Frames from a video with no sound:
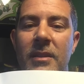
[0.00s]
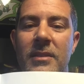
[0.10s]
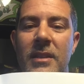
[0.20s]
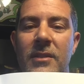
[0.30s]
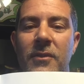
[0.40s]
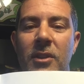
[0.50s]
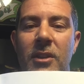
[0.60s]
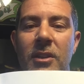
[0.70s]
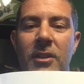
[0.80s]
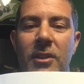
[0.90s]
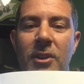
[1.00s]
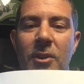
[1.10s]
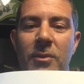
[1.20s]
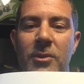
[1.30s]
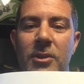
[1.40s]
C is for
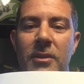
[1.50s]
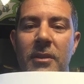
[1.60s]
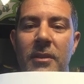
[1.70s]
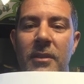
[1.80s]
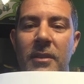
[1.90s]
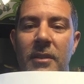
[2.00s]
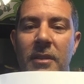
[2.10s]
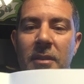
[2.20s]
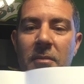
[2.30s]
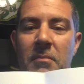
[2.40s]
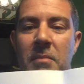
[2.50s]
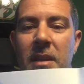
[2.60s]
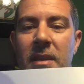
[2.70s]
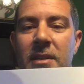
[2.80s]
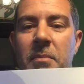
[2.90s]
coach.
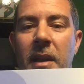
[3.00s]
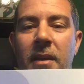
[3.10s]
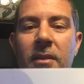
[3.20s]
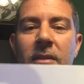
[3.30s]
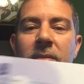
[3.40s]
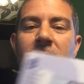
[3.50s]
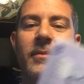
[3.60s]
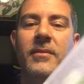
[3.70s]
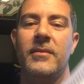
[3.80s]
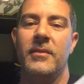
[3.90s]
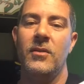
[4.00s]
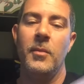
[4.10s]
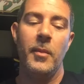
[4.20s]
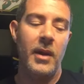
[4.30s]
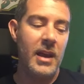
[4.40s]
B is baker.
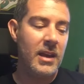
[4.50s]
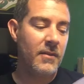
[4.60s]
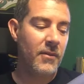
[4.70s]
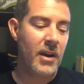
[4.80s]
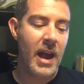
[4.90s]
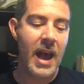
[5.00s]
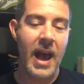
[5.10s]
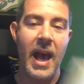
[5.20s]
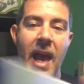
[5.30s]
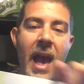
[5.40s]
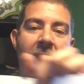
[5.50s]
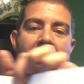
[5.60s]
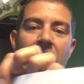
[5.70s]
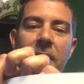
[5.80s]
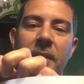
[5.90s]
Remember, A for
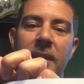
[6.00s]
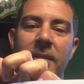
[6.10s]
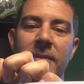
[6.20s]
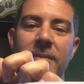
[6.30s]
athlete.